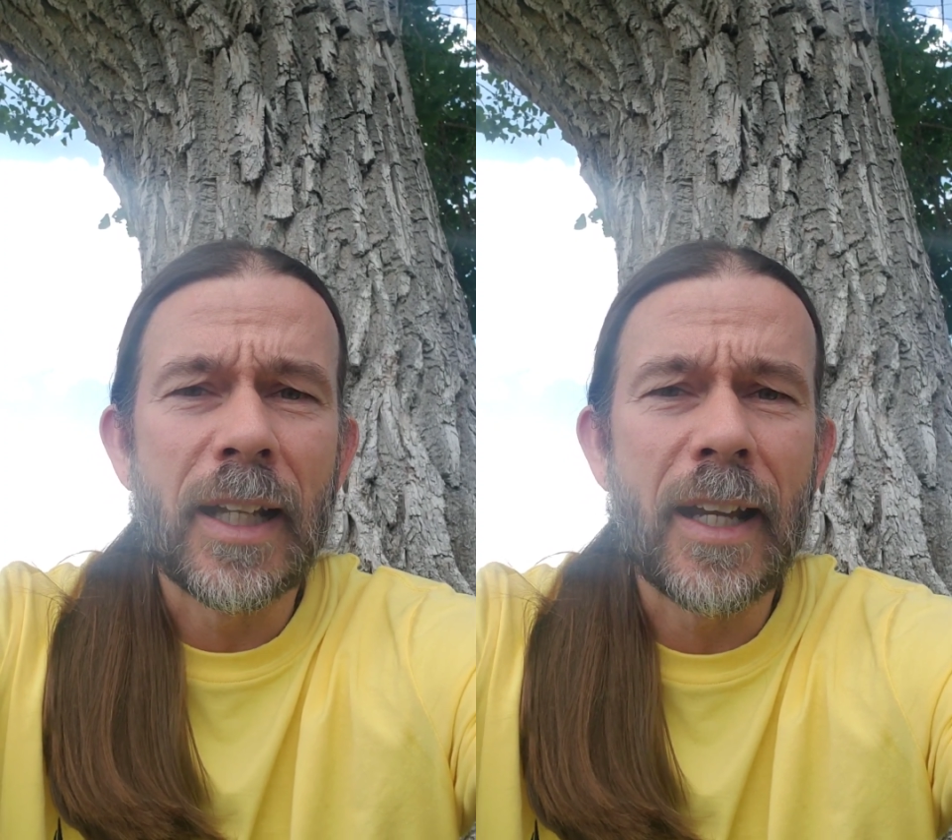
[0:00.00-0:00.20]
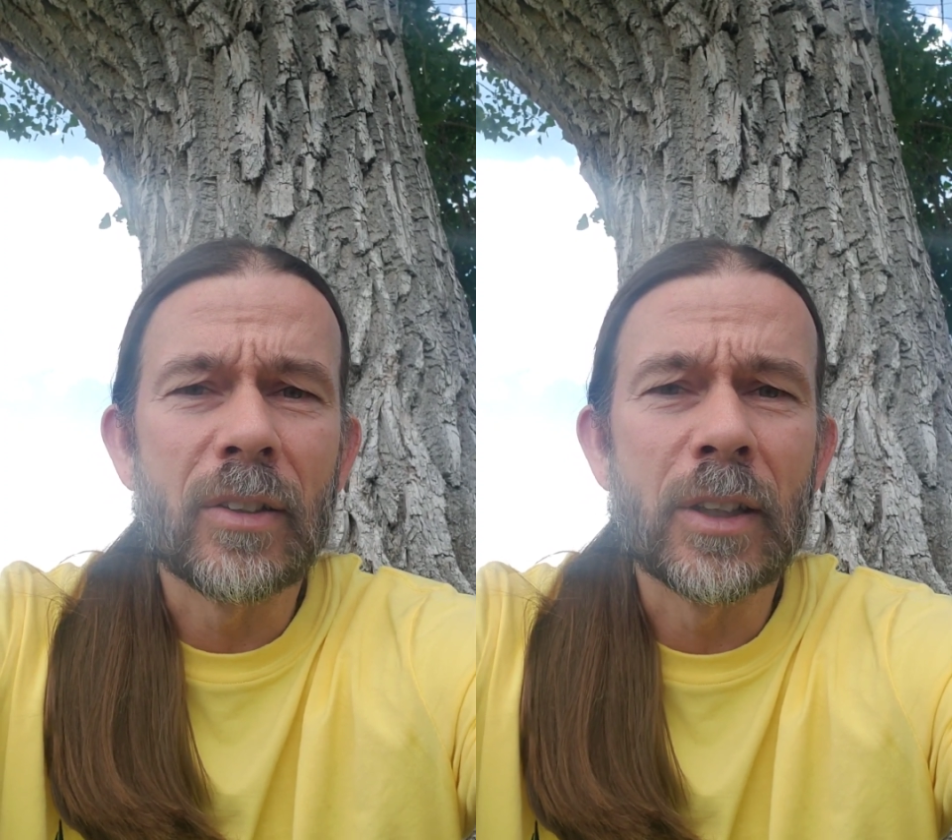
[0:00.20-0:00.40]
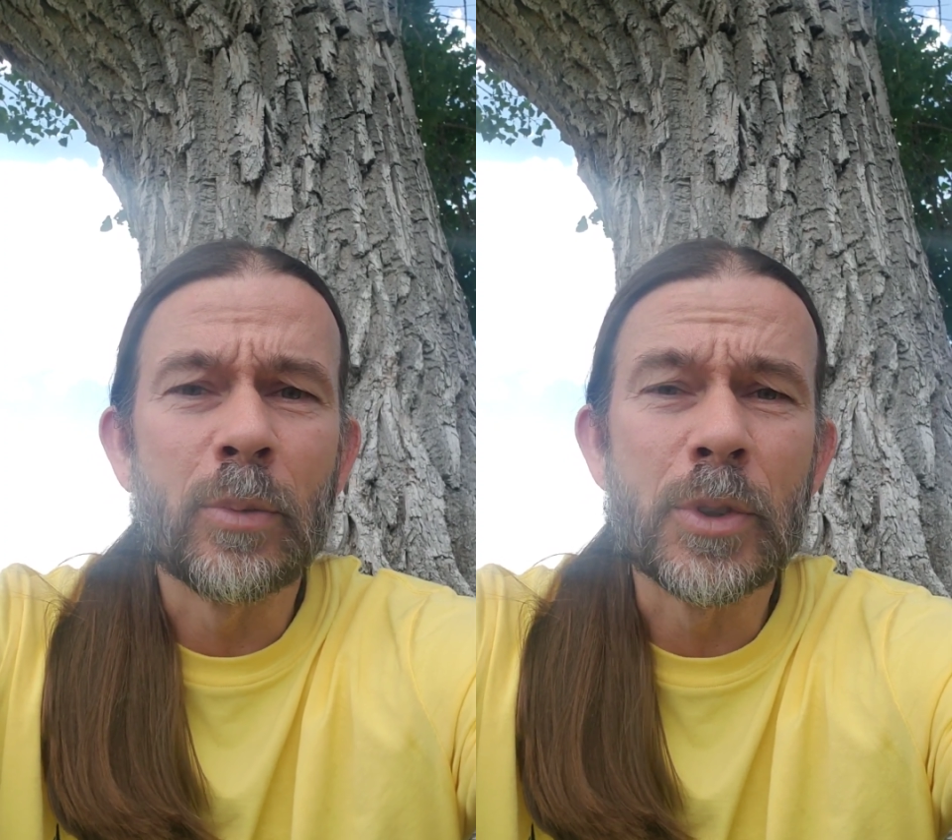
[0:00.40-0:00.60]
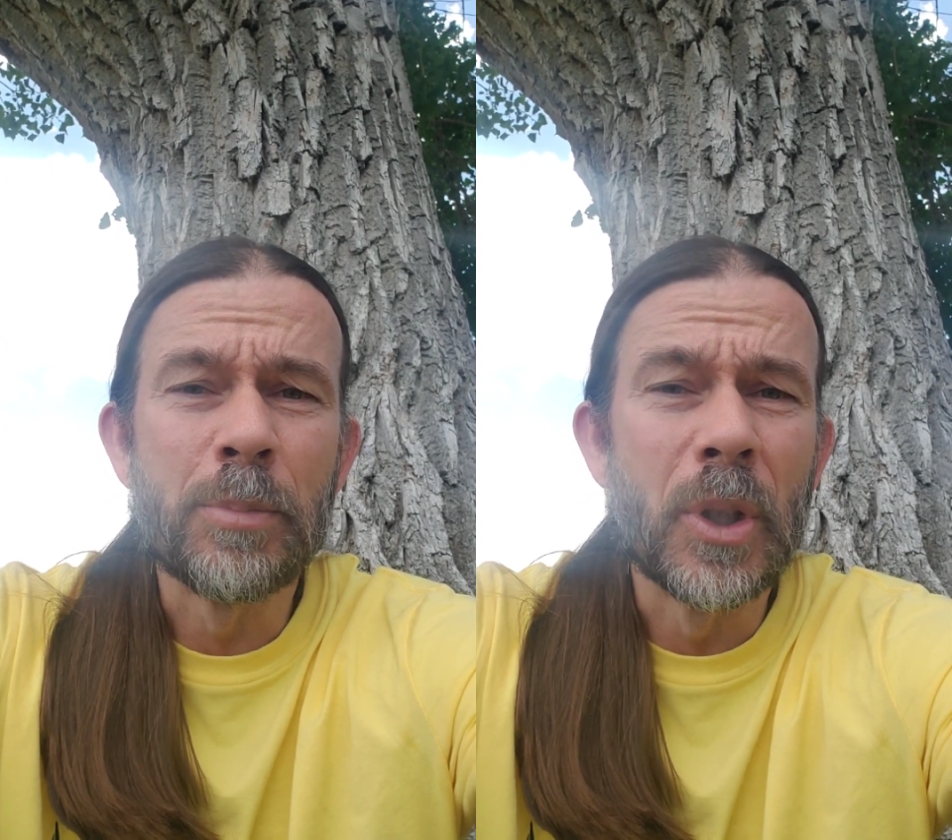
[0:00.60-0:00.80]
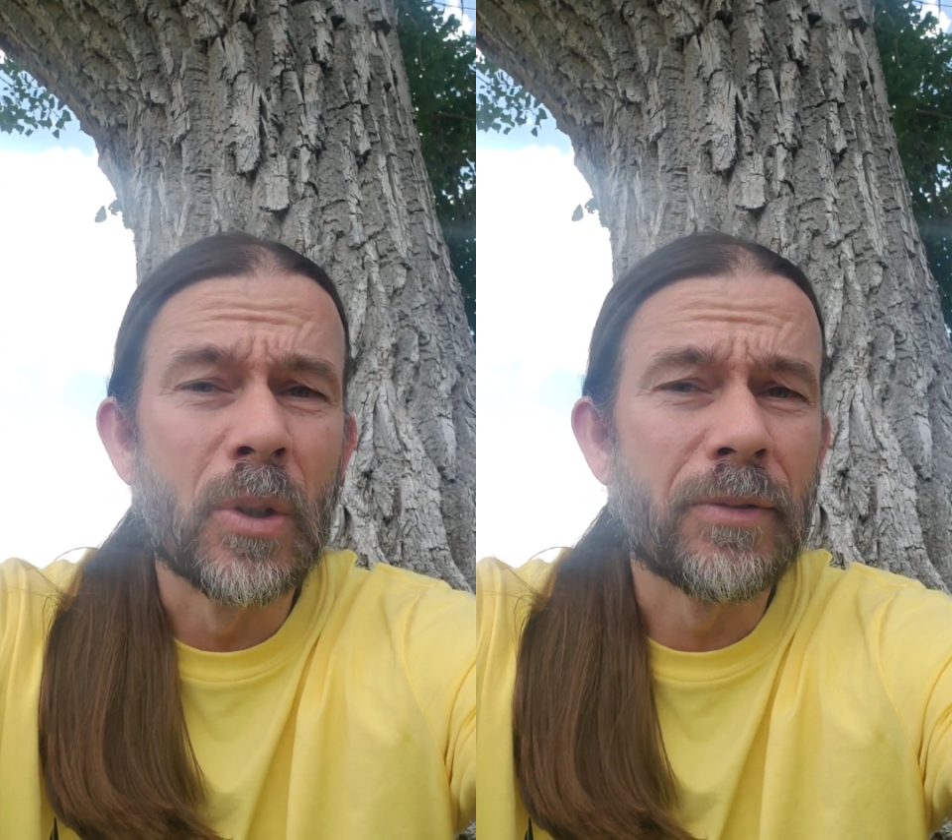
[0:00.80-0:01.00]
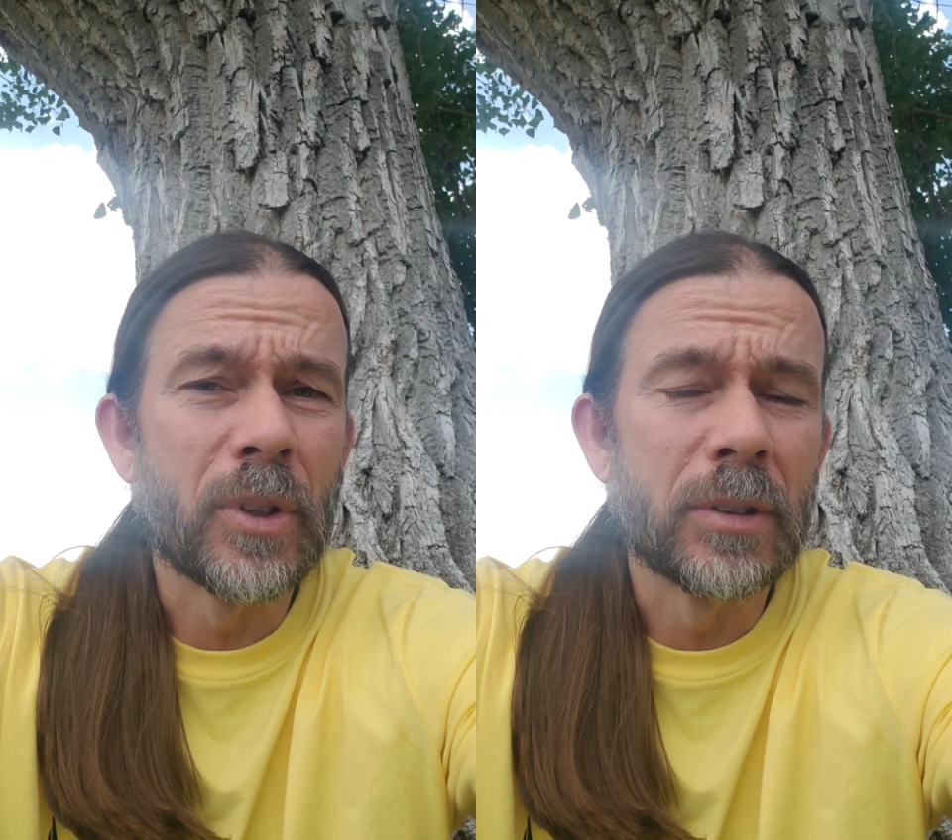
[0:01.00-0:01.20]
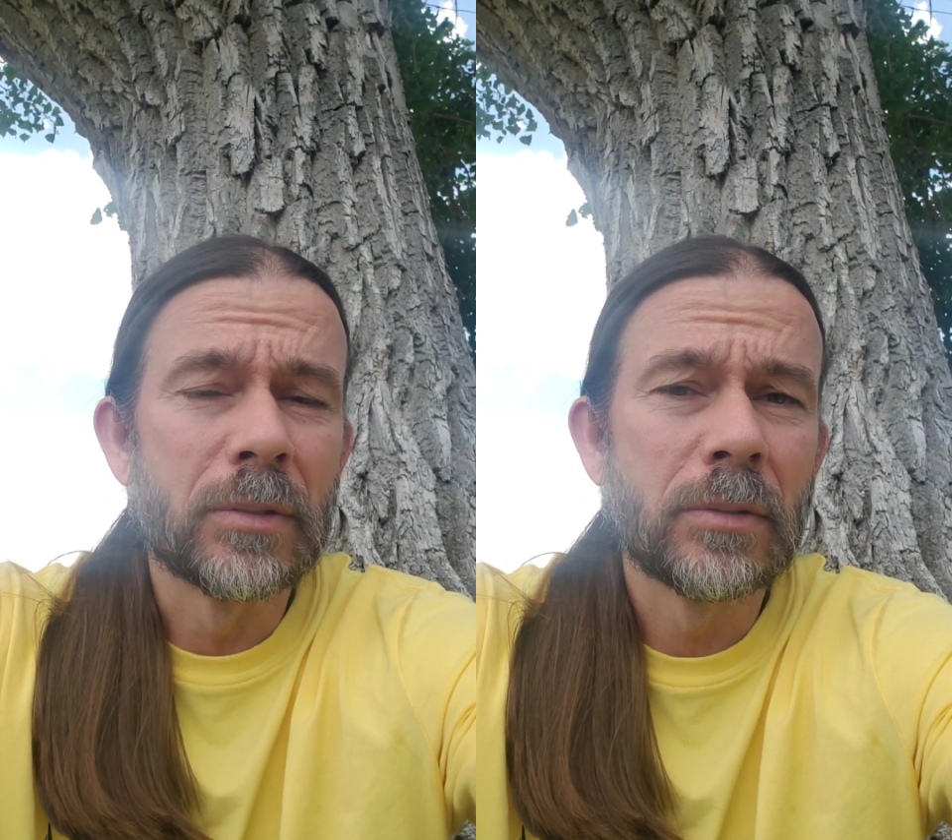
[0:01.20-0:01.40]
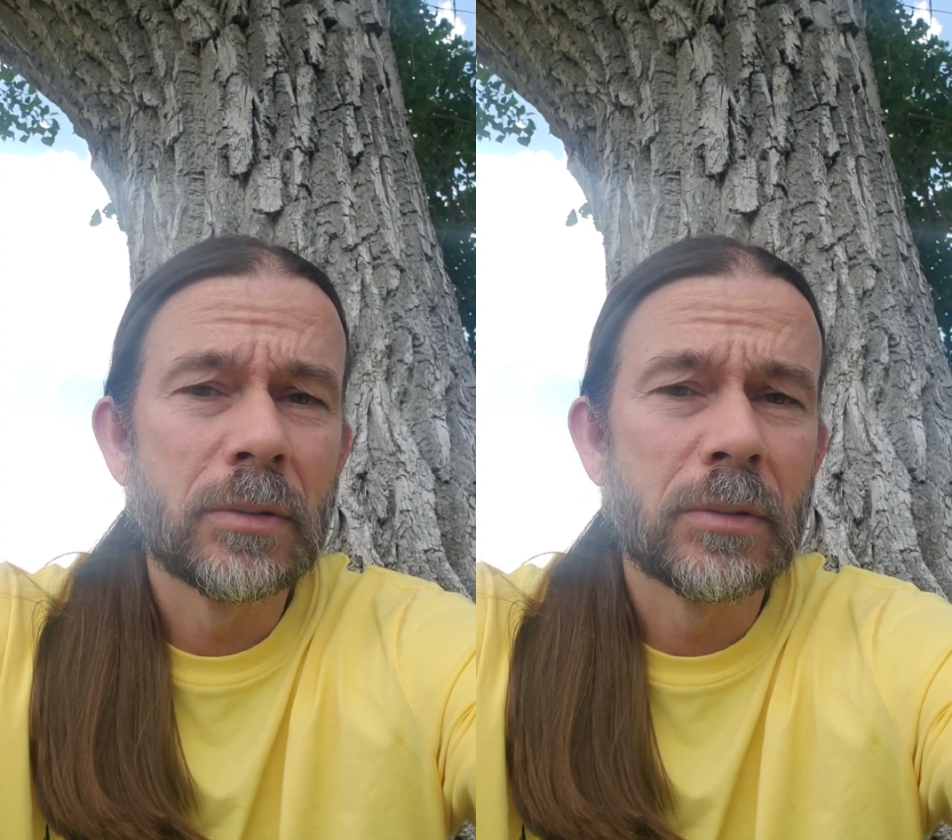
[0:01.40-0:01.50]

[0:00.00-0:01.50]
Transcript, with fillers: that outlet was beautiful.